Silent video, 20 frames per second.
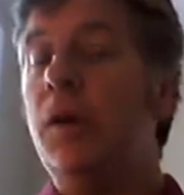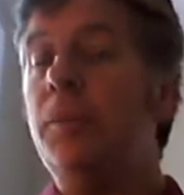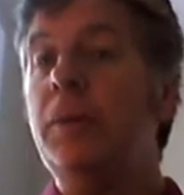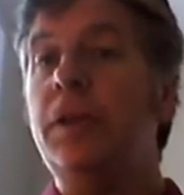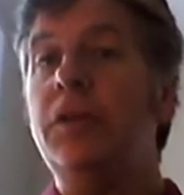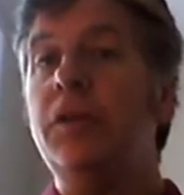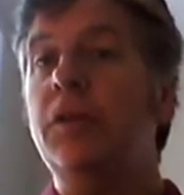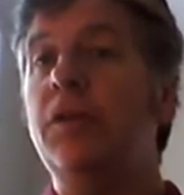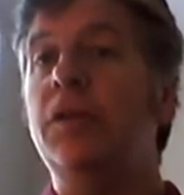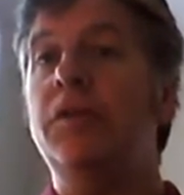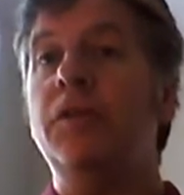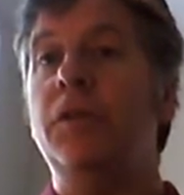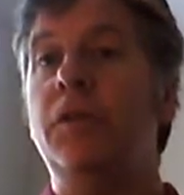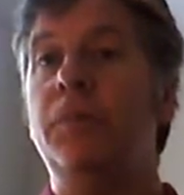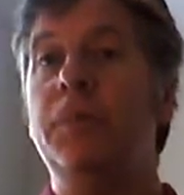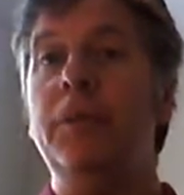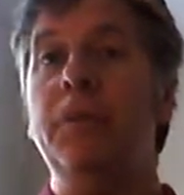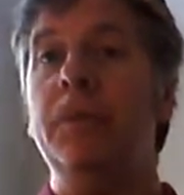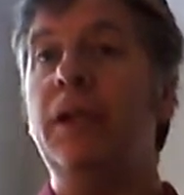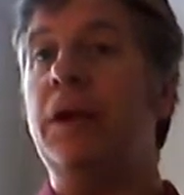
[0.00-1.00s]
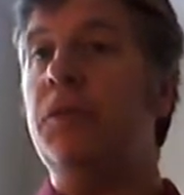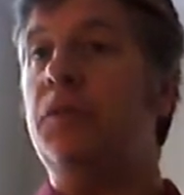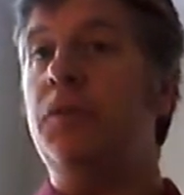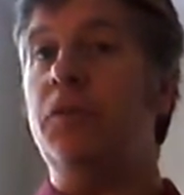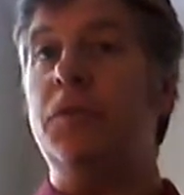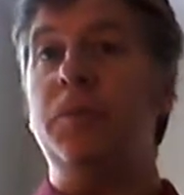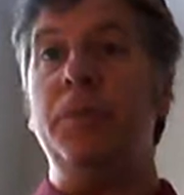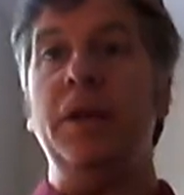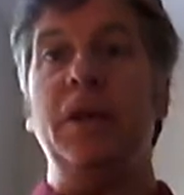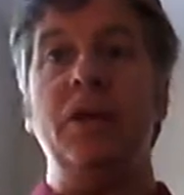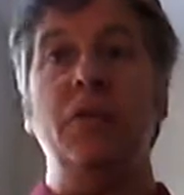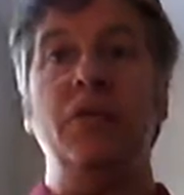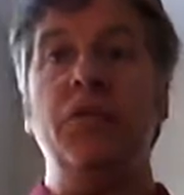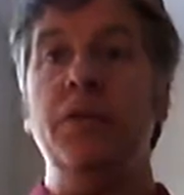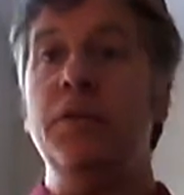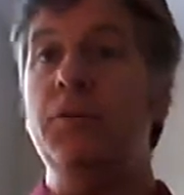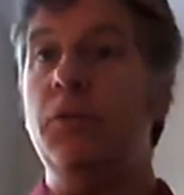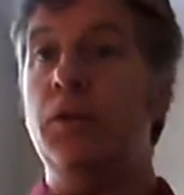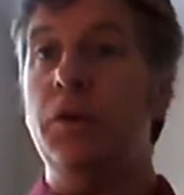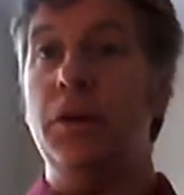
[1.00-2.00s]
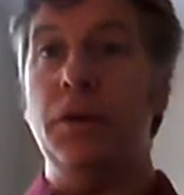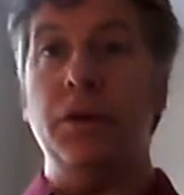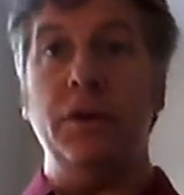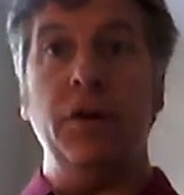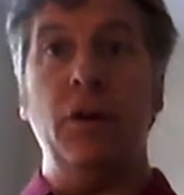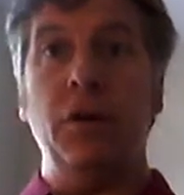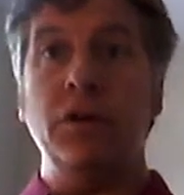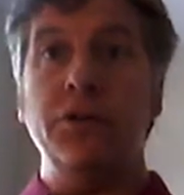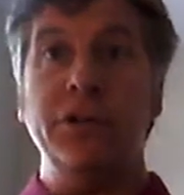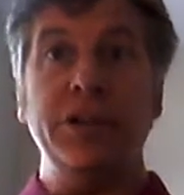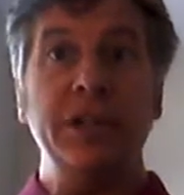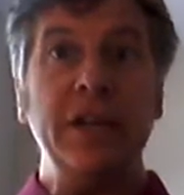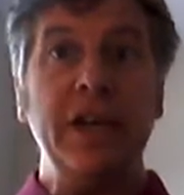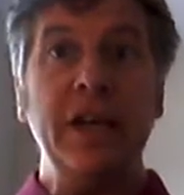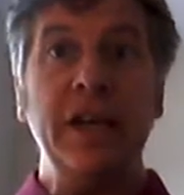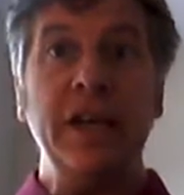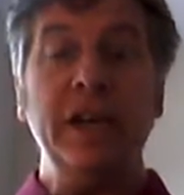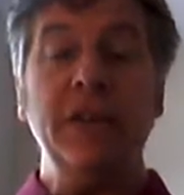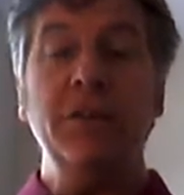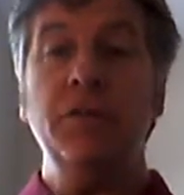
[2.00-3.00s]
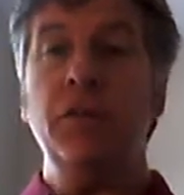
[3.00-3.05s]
I mean, there are people out there who are making $300-400 a day.